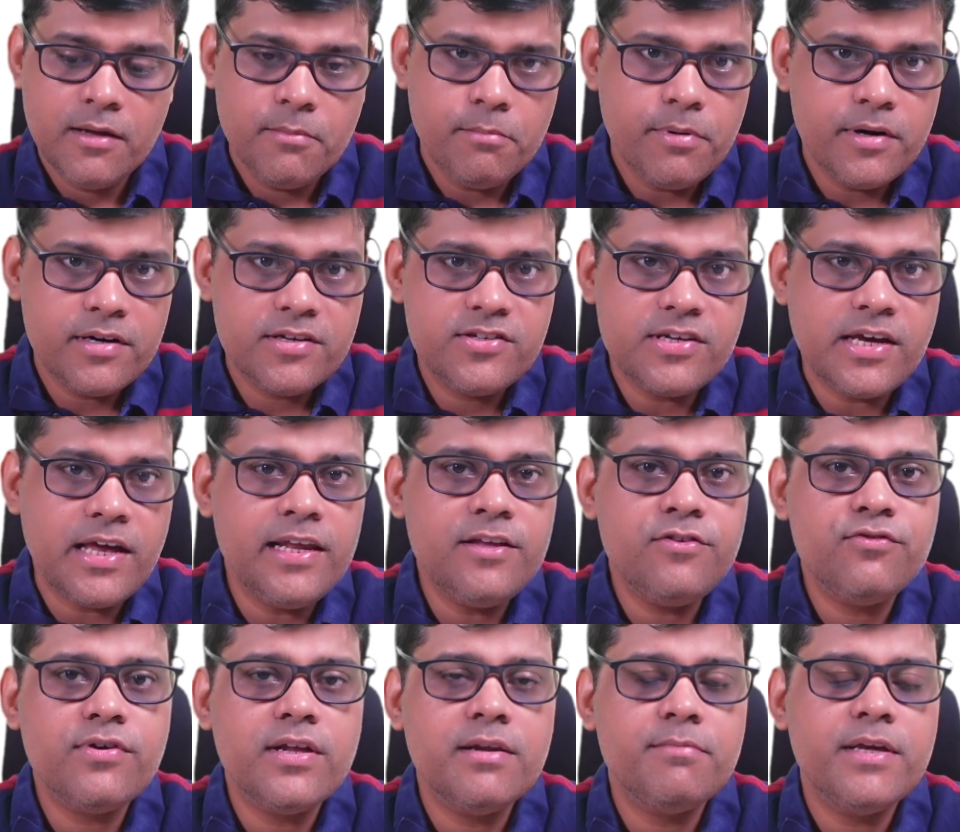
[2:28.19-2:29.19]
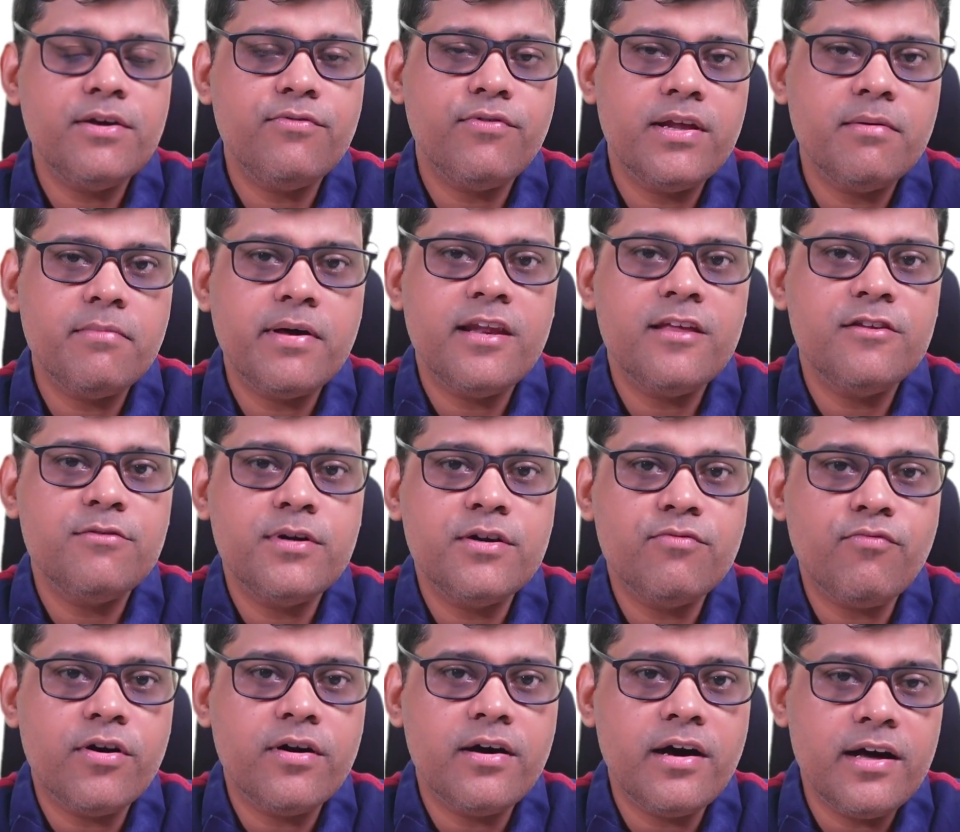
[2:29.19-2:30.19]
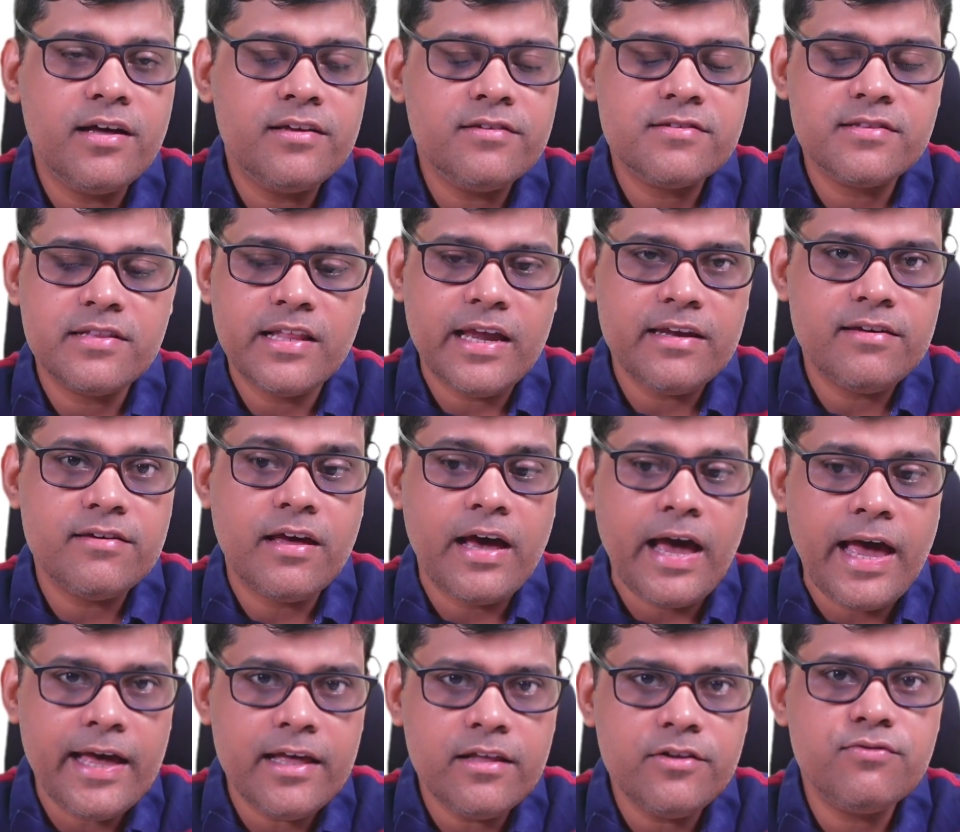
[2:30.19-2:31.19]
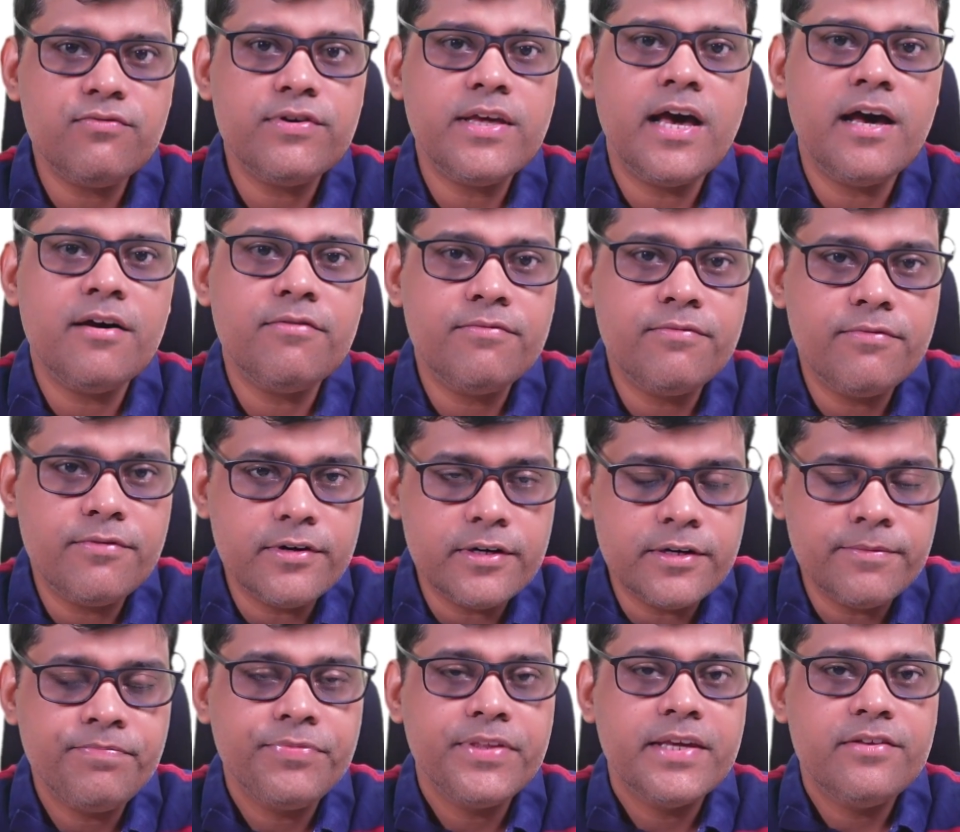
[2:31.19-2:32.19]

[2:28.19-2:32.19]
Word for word: but challenge will be when management asks that as we have uh,